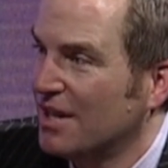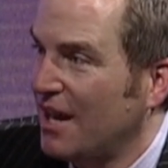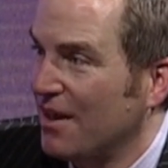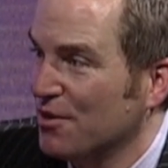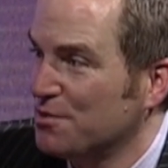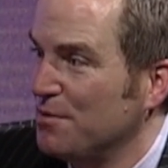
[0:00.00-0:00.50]

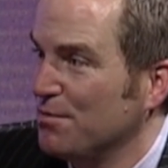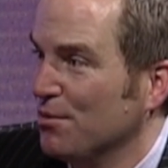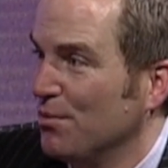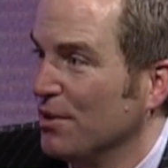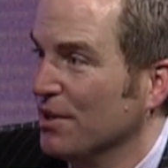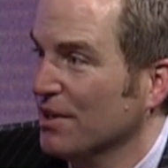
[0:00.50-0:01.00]
and those
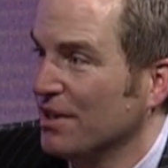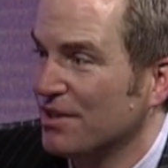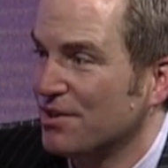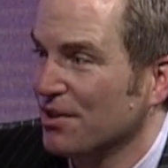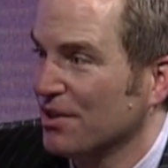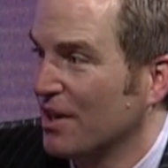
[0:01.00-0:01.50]
people will, in
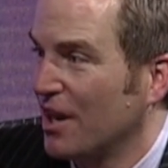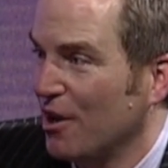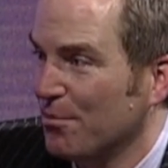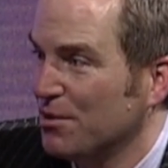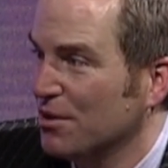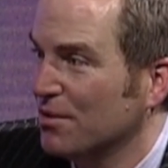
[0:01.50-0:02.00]
turn,
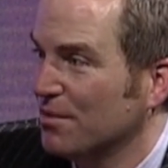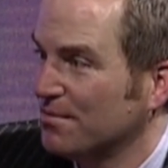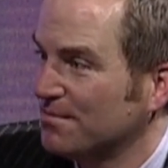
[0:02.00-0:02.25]
help you.